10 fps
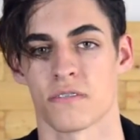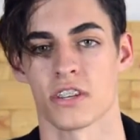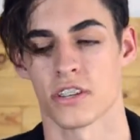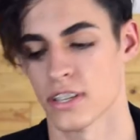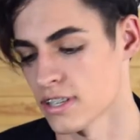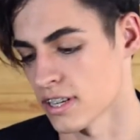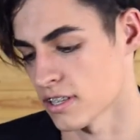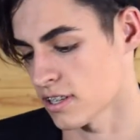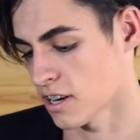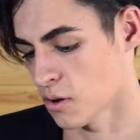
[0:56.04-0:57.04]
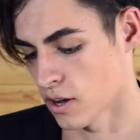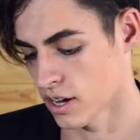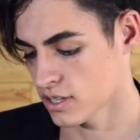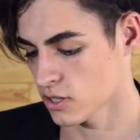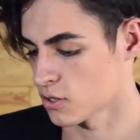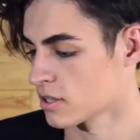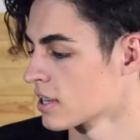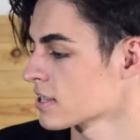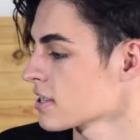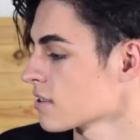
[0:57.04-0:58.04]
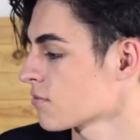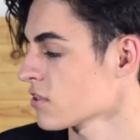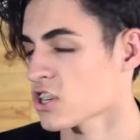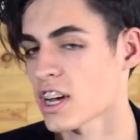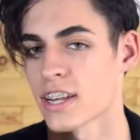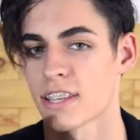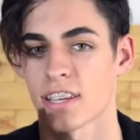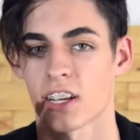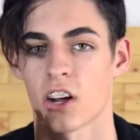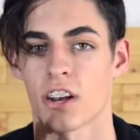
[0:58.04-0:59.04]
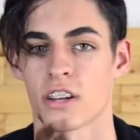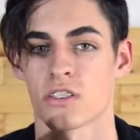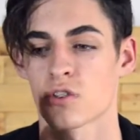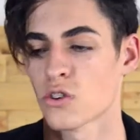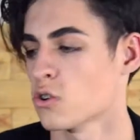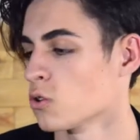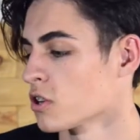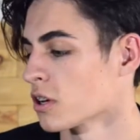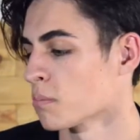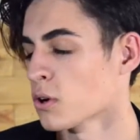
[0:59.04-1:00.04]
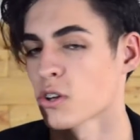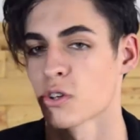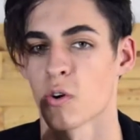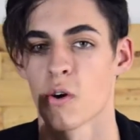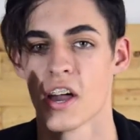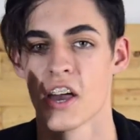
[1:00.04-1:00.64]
of each of these things. Anyway, so this is a fish eye lens that I got, and it's so cool. You can put it on your